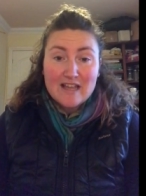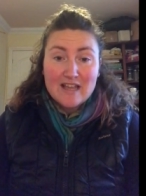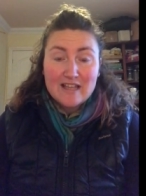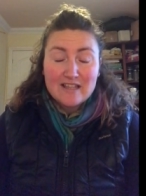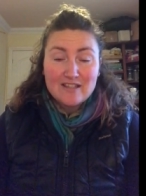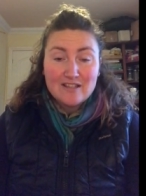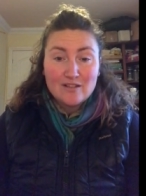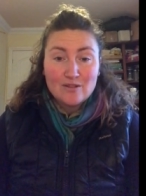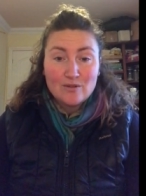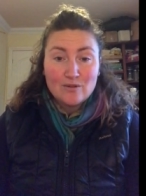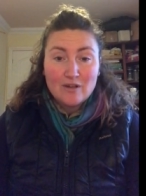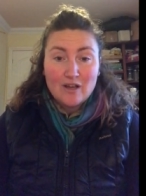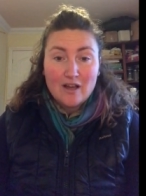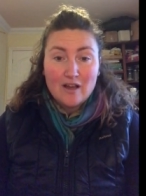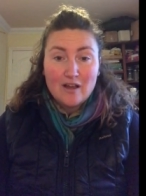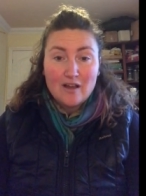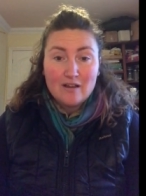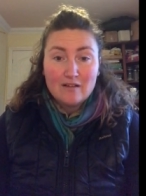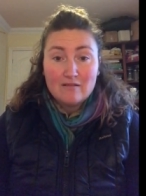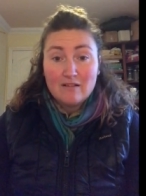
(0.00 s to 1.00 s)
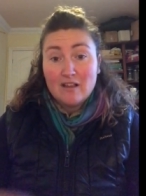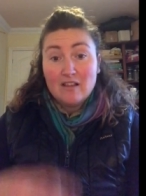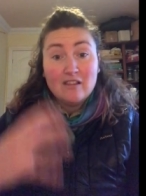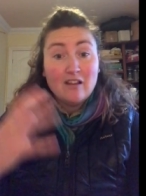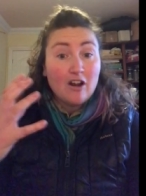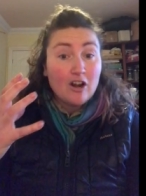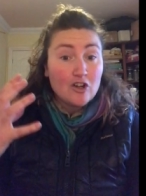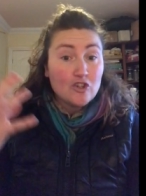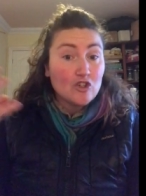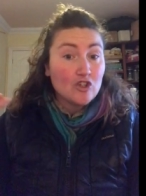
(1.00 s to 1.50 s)
into a, a
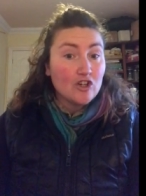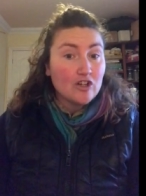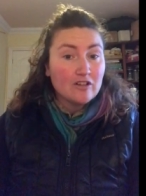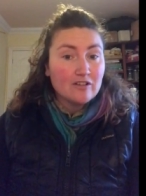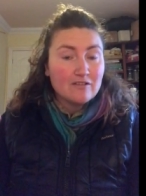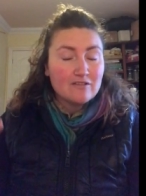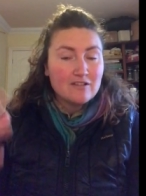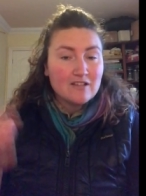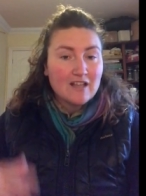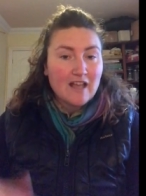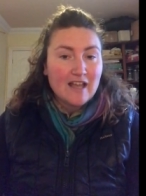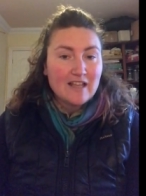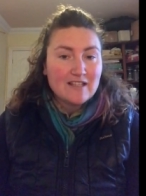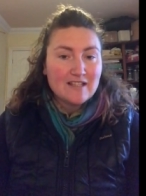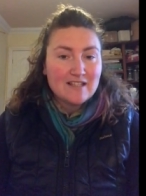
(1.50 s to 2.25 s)
larger size